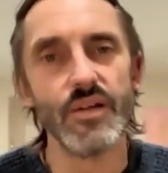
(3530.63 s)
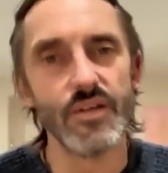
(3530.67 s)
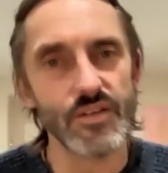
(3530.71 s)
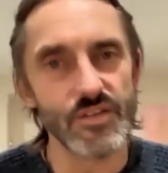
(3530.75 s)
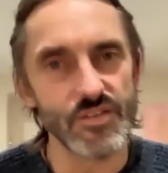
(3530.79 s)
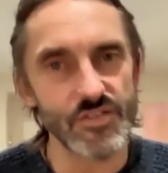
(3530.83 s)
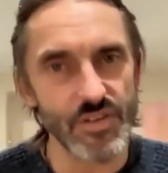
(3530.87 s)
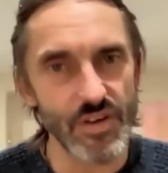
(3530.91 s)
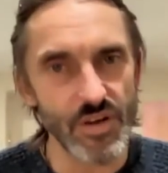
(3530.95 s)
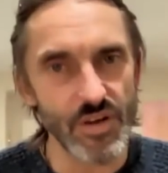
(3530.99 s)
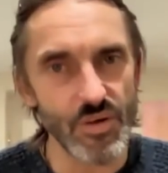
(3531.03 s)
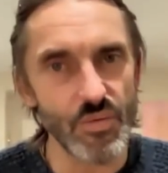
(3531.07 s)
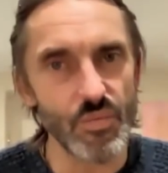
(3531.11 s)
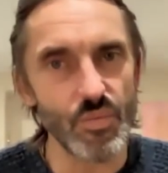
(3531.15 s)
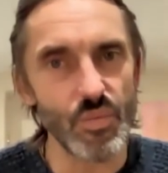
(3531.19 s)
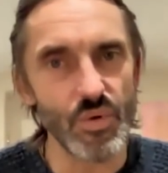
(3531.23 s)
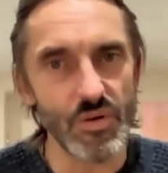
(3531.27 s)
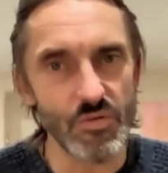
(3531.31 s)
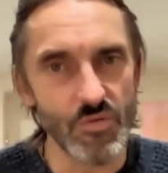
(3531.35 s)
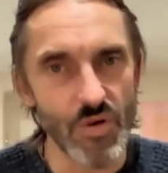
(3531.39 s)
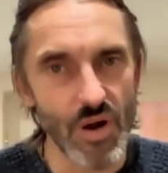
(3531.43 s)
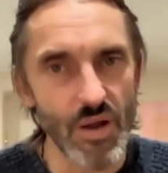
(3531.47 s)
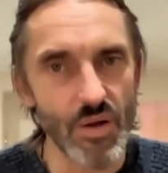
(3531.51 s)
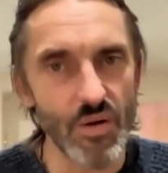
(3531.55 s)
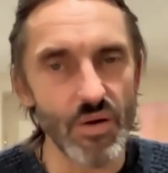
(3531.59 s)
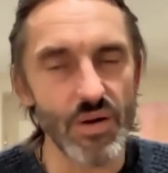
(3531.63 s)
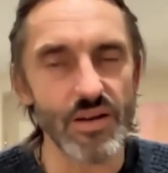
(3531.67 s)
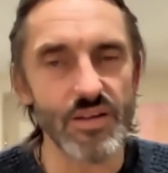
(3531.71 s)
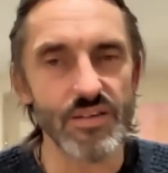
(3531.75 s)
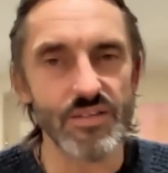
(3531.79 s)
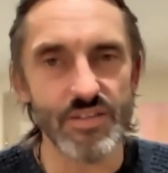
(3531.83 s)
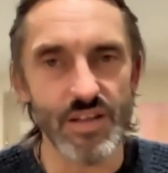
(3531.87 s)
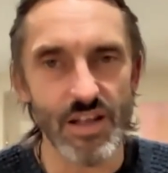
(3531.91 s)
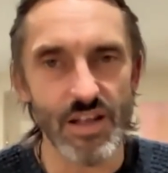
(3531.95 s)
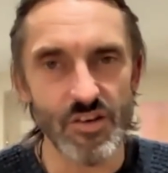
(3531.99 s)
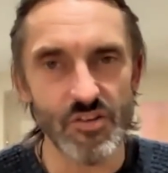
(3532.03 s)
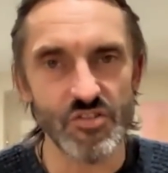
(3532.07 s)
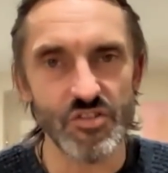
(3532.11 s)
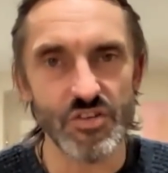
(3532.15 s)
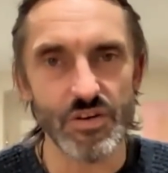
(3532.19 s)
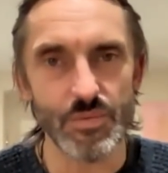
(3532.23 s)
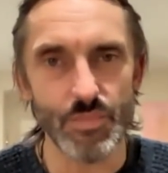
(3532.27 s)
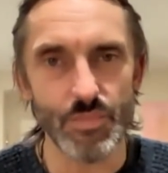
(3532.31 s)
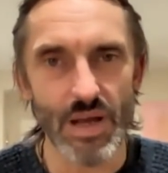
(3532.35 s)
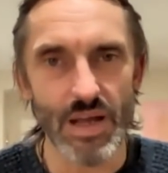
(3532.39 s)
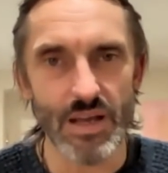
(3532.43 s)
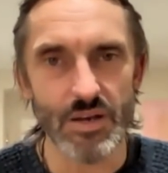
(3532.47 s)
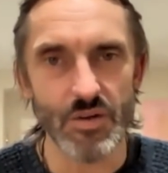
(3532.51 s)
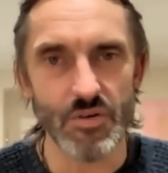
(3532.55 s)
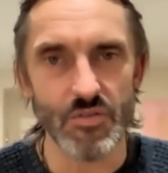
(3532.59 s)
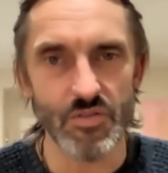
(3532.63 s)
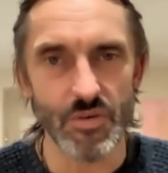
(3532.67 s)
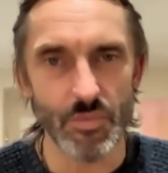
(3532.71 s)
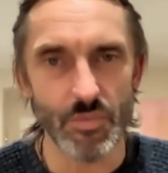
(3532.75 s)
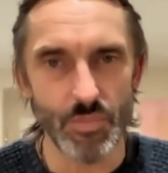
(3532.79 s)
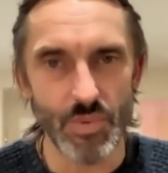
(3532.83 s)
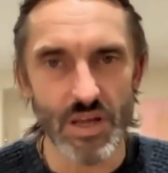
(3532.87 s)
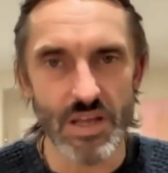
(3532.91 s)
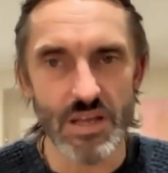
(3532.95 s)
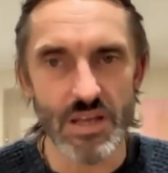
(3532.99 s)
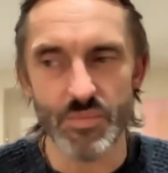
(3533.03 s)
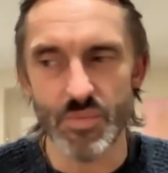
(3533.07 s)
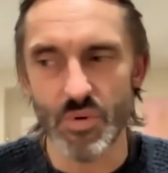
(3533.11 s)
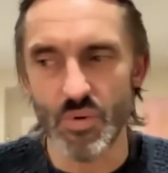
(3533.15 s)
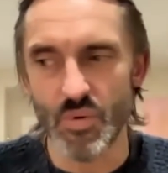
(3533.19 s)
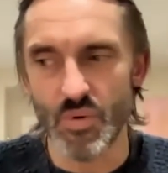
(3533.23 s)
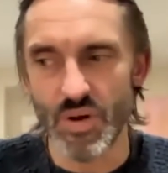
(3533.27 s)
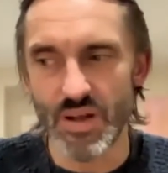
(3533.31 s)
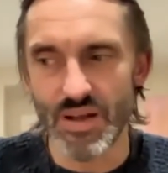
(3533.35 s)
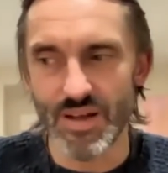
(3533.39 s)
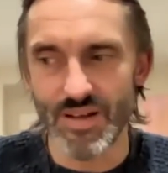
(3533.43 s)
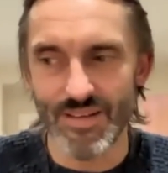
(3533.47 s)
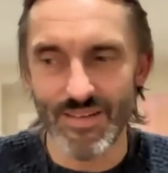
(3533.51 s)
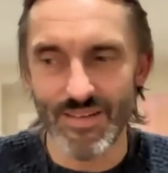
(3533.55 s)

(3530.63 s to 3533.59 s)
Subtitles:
So we wrote an ascension manual for people